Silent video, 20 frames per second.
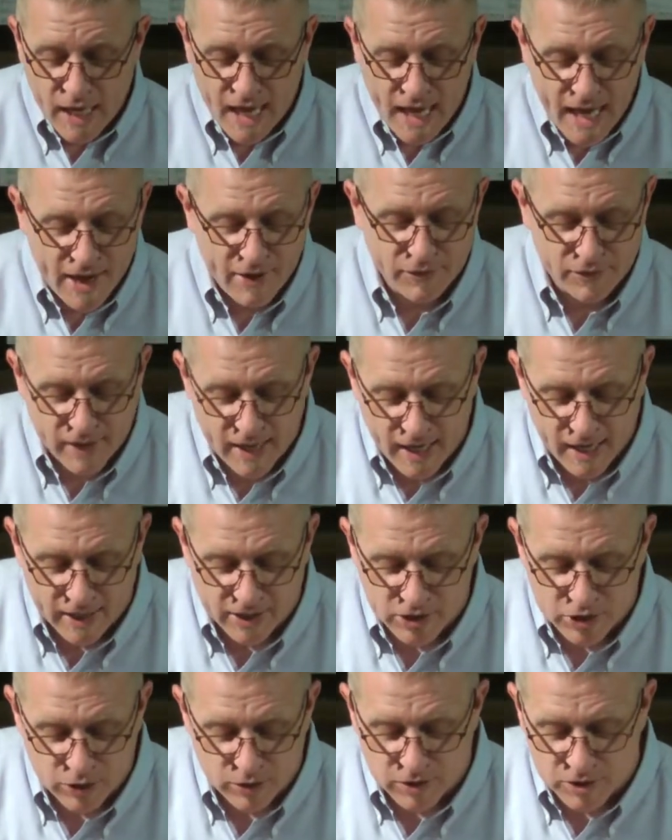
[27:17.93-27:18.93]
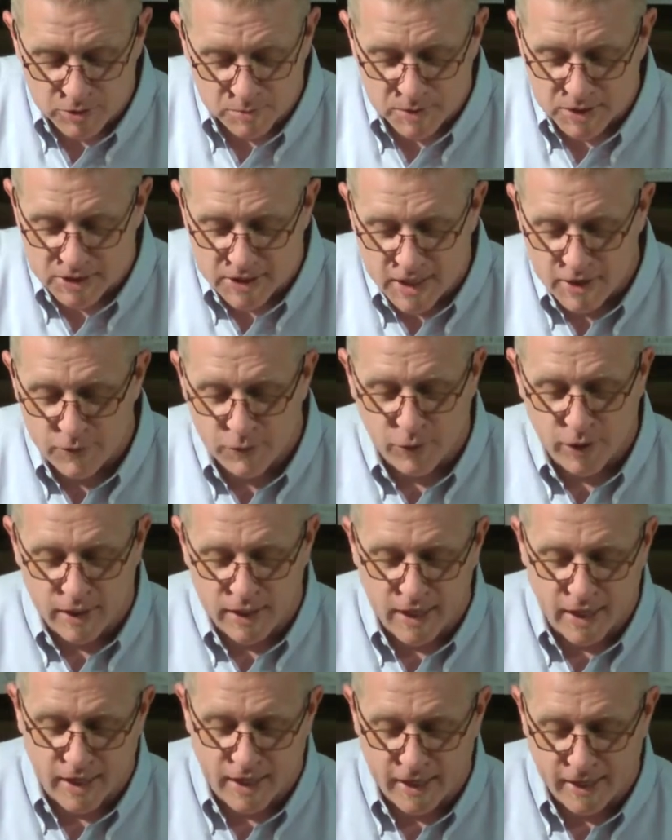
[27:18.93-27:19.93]
have that. It's Christmas every
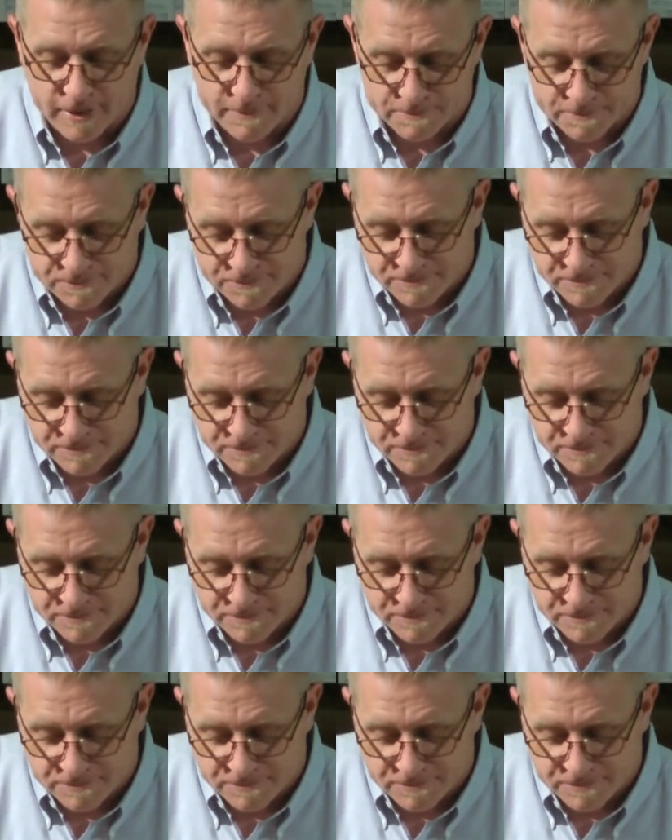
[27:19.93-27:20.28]
day.